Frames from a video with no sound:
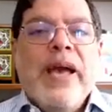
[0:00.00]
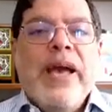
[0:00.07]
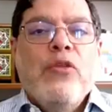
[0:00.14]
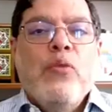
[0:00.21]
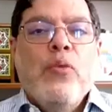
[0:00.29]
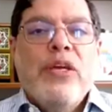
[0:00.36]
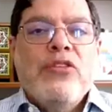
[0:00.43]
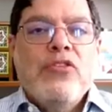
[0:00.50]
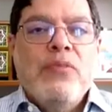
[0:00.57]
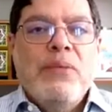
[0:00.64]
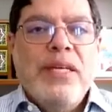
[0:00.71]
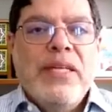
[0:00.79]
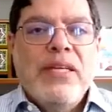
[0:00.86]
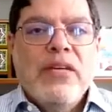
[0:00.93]
And the Western
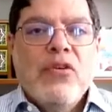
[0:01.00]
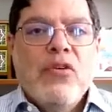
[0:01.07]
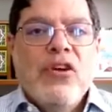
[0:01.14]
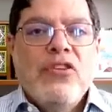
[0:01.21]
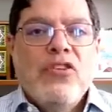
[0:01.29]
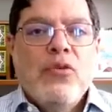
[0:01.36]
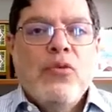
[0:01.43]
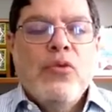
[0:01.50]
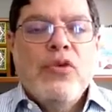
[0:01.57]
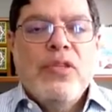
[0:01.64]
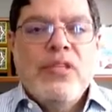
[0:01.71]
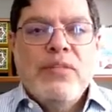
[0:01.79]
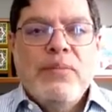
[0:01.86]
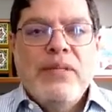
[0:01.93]
media across the
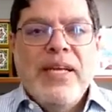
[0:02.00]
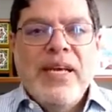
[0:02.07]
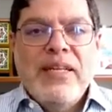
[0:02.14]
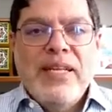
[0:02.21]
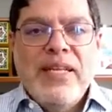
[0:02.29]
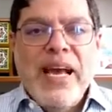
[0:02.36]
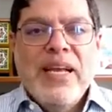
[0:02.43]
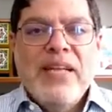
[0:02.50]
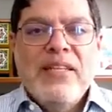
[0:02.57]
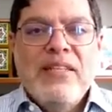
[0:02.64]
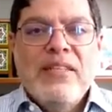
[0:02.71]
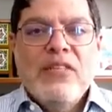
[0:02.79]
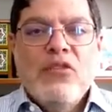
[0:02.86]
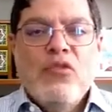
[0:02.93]
world has been
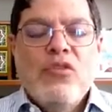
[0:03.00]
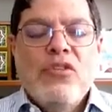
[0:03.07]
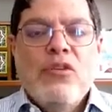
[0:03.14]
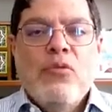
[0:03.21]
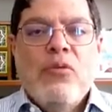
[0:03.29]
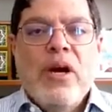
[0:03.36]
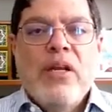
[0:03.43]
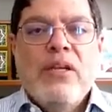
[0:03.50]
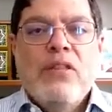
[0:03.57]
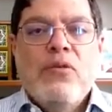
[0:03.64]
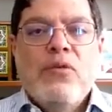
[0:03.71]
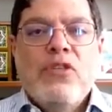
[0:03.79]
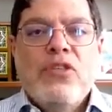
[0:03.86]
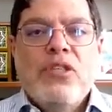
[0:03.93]
antagonistic towards Iran and
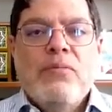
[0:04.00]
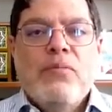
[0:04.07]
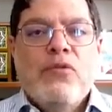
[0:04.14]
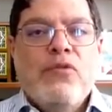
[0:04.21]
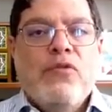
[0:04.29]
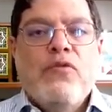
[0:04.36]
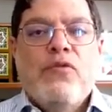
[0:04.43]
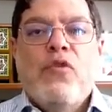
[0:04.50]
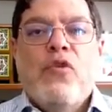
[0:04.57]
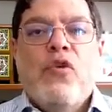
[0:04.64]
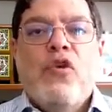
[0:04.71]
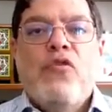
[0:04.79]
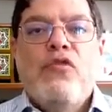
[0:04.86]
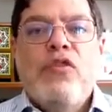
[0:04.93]
the regime
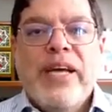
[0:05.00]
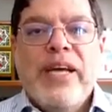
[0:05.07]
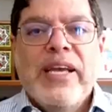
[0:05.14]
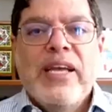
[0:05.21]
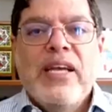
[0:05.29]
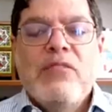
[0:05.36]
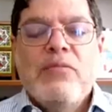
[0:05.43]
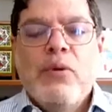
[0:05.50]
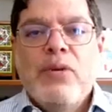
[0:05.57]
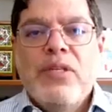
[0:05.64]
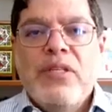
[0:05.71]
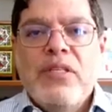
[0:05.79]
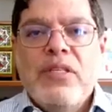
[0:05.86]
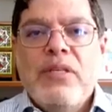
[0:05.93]
for over decades. But
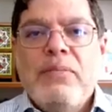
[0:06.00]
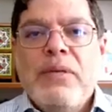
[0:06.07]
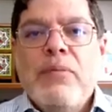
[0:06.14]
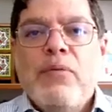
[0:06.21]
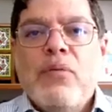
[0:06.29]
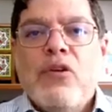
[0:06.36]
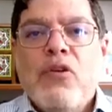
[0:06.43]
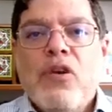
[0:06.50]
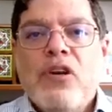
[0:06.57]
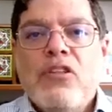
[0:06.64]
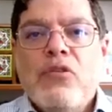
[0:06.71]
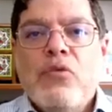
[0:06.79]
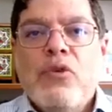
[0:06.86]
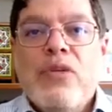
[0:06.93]
we see people
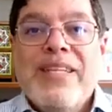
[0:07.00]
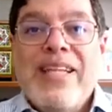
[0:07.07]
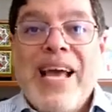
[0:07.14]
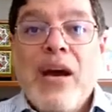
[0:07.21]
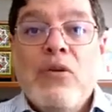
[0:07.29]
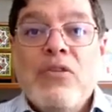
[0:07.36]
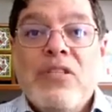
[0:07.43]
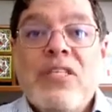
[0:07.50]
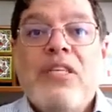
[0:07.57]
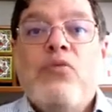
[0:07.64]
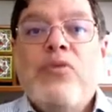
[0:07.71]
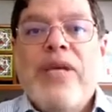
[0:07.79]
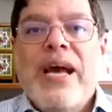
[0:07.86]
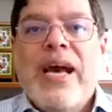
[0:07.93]
across the world now
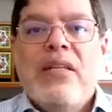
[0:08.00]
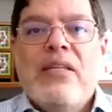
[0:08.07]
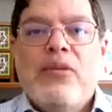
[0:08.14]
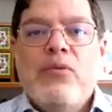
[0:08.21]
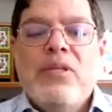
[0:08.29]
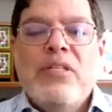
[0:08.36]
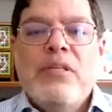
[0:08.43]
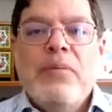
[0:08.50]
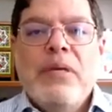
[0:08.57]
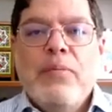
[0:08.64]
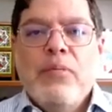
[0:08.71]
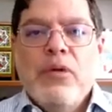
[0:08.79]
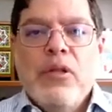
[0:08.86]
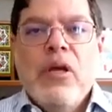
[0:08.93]
seeing reality. We see
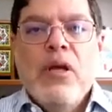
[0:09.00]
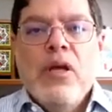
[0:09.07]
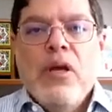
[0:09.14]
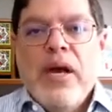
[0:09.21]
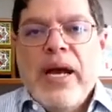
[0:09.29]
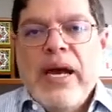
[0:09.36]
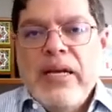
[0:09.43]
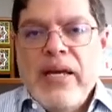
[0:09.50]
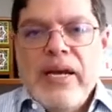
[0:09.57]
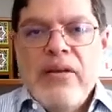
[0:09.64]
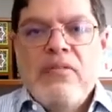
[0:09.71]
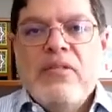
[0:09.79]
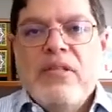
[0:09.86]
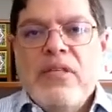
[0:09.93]
people,
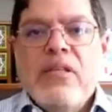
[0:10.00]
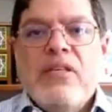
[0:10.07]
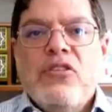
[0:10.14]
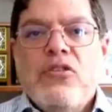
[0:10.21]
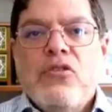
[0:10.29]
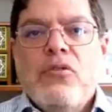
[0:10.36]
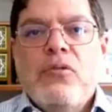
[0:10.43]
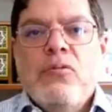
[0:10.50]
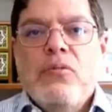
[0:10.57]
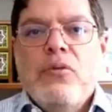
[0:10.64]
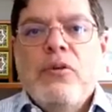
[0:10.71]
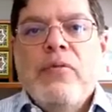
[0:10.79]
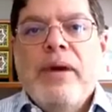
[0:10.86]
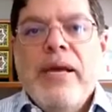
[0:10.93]
I see this through
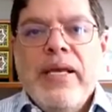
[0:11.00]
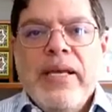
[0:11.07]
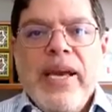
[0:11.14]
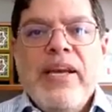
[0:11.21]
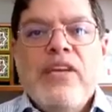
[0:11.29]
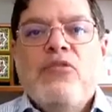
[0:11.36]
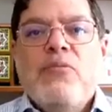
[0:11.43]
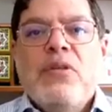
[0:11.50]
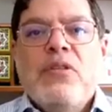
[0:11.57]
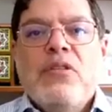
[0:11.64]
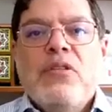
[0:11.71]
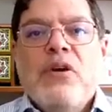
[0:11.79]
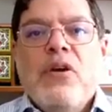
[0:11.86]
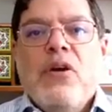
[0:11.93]
my
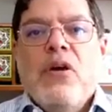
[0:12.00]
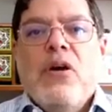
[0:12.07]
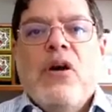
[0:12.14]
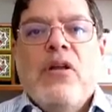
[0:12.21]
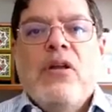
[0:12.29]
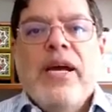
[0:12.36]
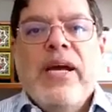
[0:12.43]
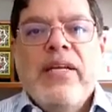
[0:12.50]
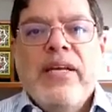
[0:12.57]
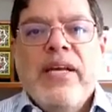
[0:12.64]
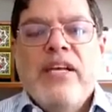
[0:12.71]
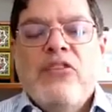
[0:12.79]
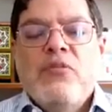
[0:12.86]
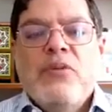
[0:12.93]
engagements, online
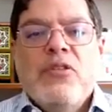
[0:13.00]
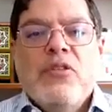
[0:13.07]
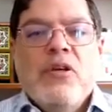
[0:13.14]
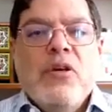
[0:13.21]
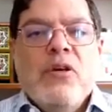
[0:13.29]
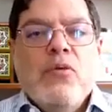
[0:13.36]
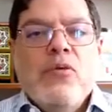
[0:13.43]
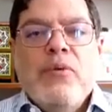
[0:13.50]
engagements,